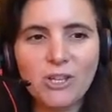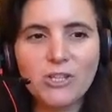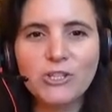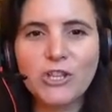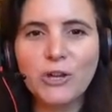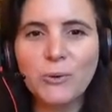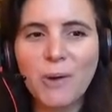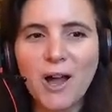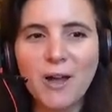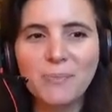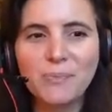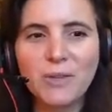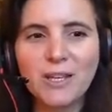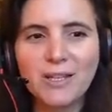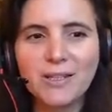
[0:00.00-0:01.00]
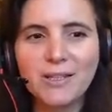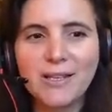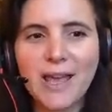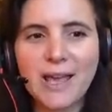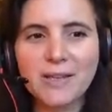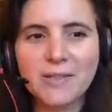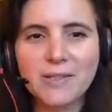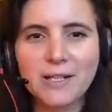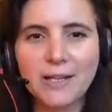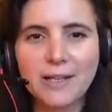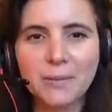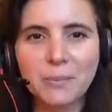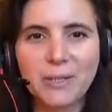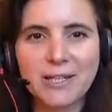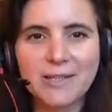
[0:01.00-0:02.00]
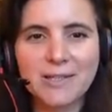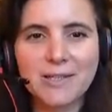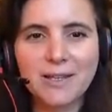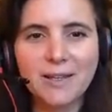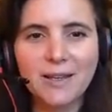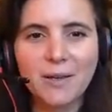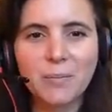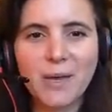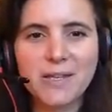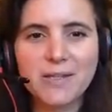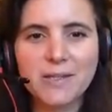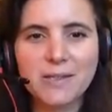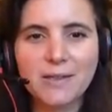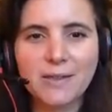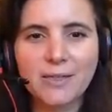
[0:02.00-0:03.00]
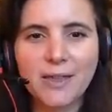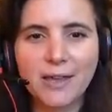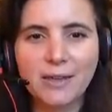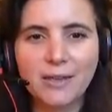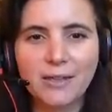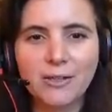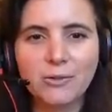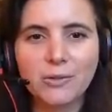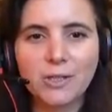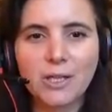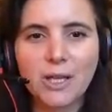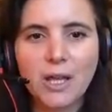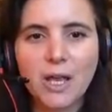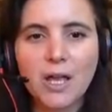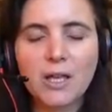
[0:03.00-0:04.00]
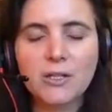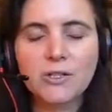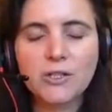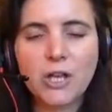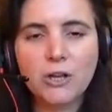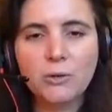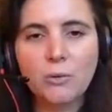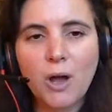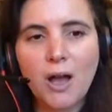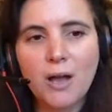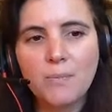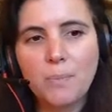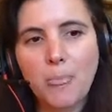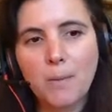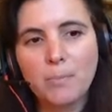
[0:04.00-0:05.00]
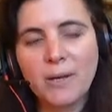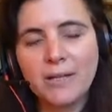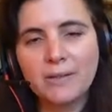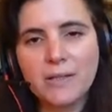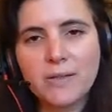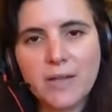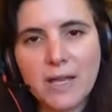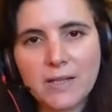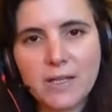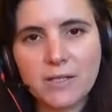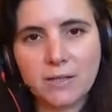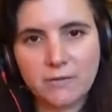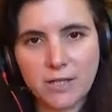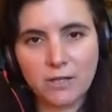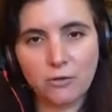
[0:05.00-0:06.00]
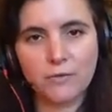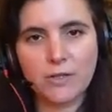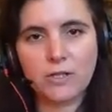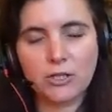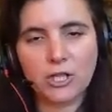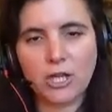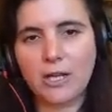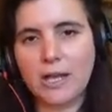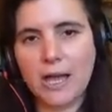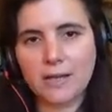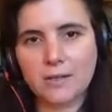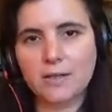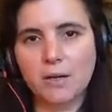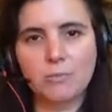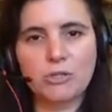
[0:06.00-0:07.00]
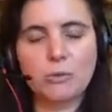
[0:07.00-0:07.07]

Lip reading: So next click, please, Mason. Thank you. So, but in this case, as I've said, obviously Shani has come